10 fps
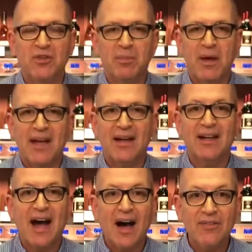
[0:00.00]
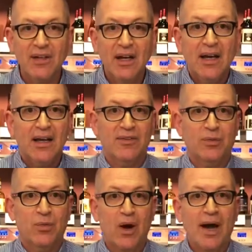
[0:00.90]
of Spain. A cava is
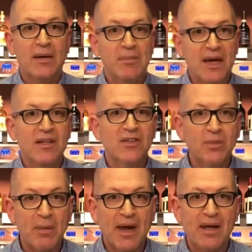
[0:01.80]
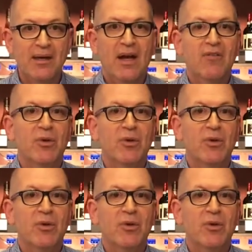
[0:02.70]
a wine made in Spain